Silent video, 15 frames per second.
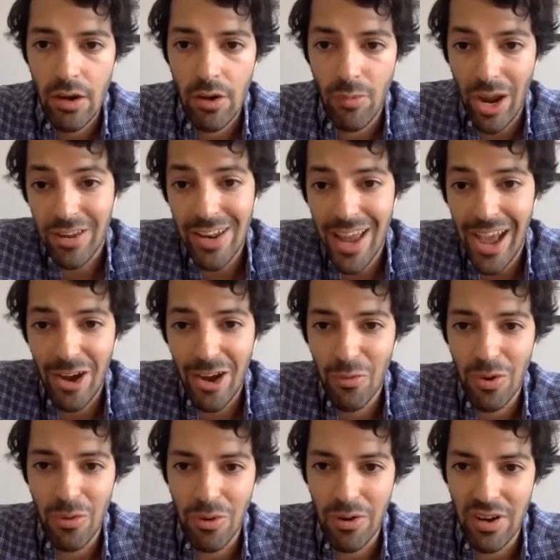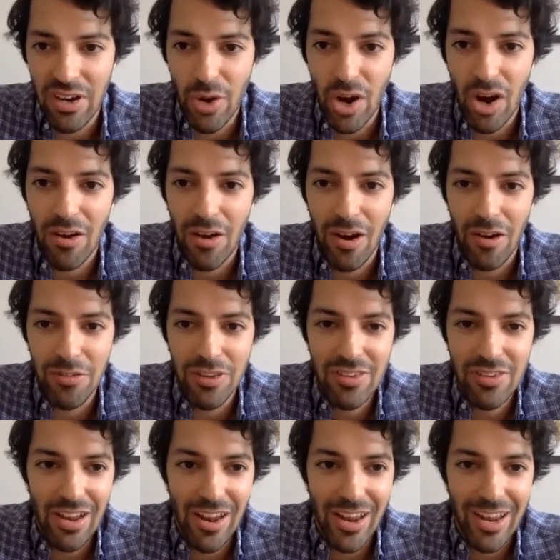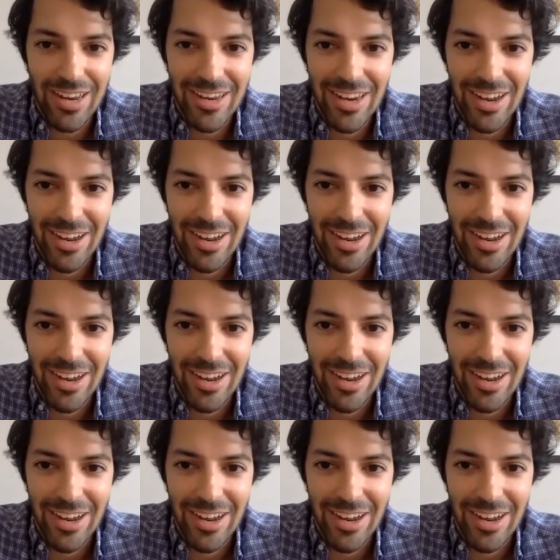right now we are obviously like